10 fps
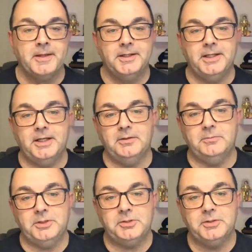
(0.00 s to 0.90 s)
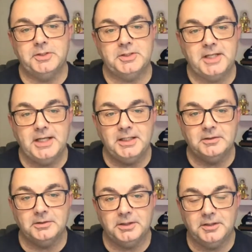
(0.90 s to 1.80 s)
Now, once you
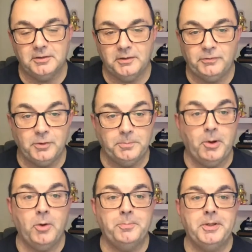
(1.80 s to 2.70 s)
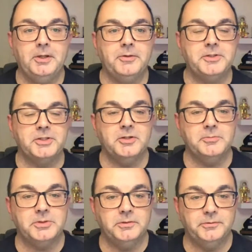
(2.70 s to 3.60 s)
understand, you know, if you're popular in
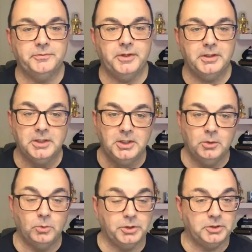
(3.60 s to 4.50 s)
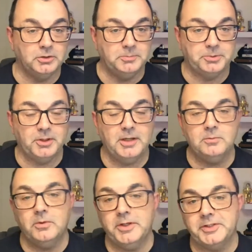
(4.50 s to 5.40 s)
terms of uh, what you're doing product
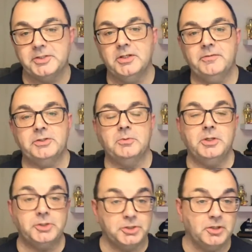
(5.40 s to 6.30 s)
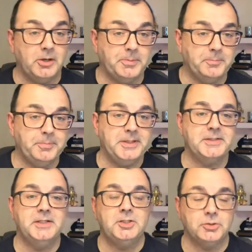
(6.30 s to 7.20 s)
wise, service wise, your type of
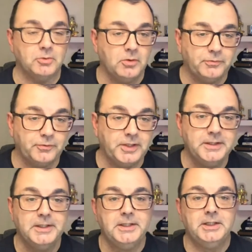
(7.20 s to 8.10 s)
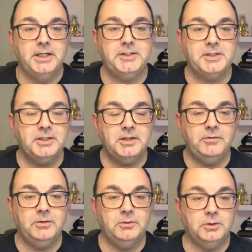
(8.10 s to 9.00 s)
business, your offering, it's going to give
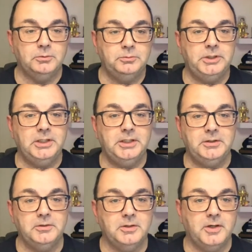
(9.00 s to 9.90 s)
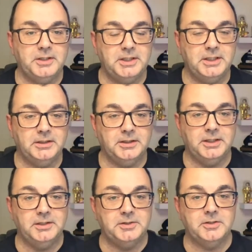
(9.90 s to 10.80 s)
you a really good idea
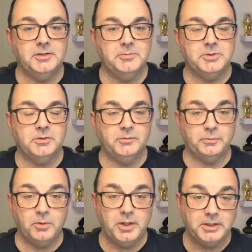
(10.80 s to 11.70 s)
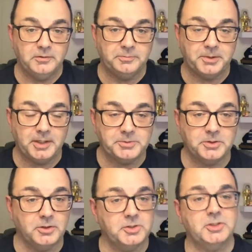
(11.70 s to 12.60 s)
in terms of why you've perhaps
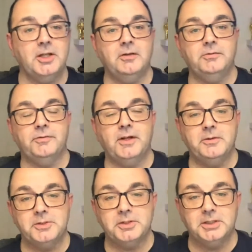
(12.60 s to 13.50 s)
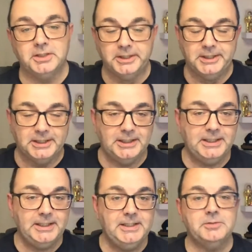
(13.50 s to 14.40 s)
got a slow flow to your
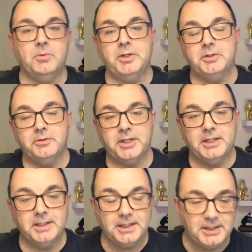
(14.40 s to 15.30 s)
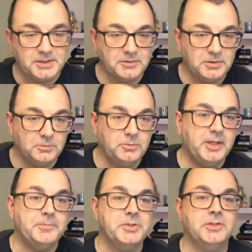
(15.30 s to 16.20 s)
leads, why you're not getting the hits on your
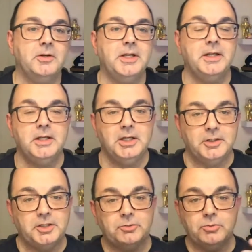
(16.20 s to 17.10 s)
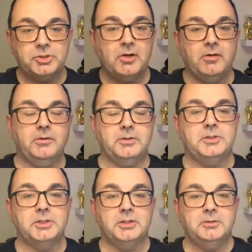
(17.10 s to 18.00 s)
website. These are all start
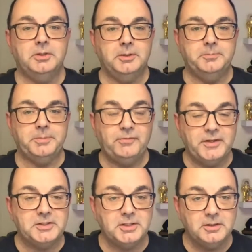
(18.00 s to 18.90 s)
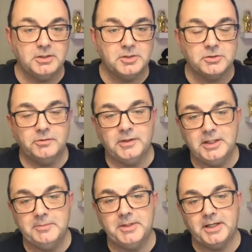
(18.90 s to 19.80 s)
to um, be things that you can sort of
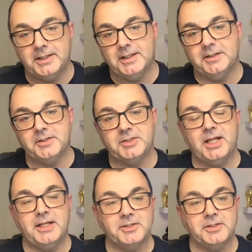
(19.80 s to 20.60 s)
eliminate and understand.